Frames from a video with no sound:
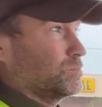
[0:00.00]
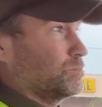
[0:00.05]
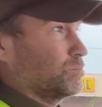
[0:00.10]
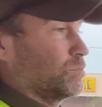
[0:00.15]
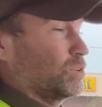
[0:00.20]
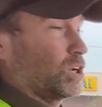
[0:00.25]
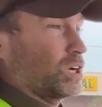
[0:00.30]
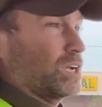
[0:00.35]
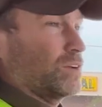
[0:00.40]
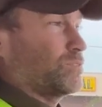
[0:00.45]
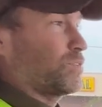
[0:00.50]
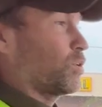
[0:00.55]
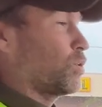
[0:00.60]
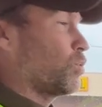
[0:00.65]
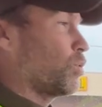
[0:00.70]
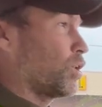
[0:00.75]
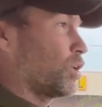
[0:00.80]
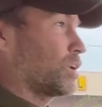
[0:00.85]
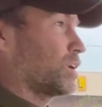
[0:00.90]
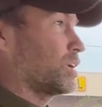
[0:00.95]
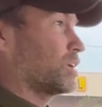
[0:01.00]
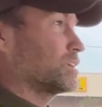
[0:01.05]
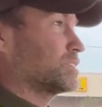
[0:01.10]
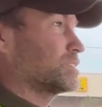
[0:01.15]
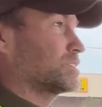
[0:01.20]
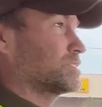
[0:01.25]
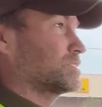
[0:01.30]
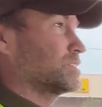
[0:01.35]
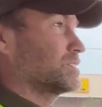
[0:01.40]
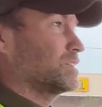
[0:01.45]
looking for
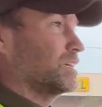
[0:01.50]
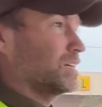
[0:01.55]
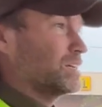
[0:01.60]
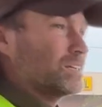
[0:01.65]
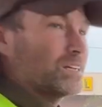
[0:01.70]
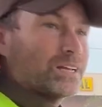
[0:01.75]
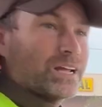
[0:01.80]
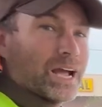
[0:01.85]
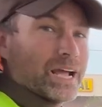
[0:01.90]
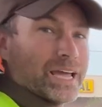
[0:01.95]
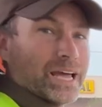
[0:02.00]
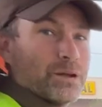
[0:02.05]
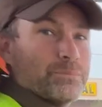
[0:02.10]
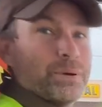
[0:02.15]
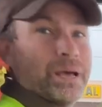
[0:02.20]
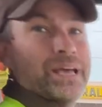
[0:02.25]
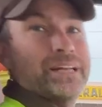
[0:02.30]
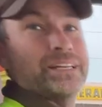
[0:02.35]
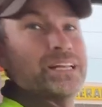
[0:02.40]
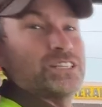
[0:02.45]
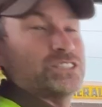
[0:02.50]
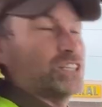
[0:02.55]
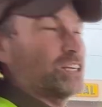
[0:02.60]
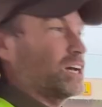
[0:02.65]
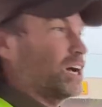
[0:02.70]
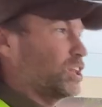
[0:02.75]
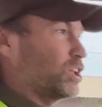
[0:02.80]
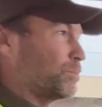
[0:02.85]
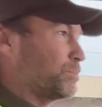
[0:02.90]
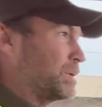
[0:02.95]
workers. I got to pay attention
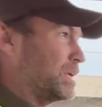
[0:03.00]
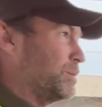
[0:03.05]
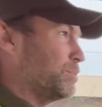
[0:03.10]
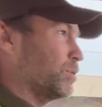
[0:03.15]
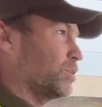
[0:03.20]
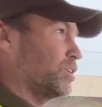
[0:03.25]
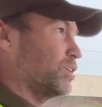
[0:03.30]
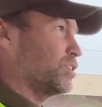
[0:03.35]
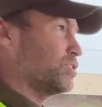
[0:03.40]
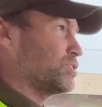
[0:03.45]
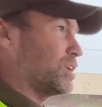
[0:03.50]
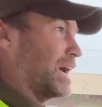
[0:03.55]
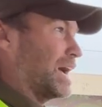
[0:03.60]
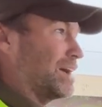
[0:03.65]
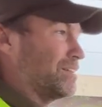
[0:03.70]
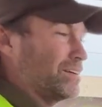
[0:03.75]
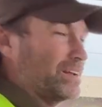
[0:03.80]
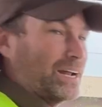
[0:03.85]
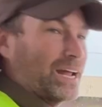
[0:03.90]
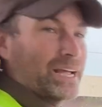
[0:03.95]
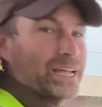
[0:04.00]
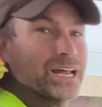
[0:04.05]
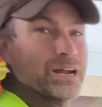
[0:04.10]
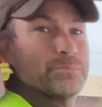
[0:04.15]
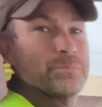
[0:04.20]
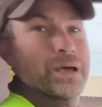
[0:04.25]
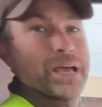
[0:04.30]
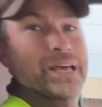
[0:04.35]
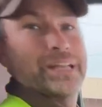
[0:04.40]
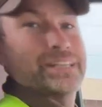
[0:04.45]
to other people that are driving. I got
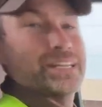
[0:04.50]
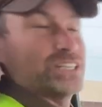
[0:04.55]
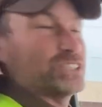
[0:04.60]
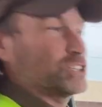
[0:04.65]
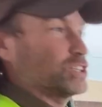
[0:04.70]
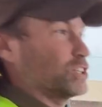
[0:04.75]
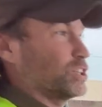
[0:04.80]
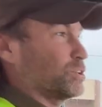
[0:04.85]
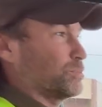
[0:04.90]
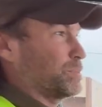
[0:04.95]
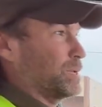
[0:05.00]
to pay attention to the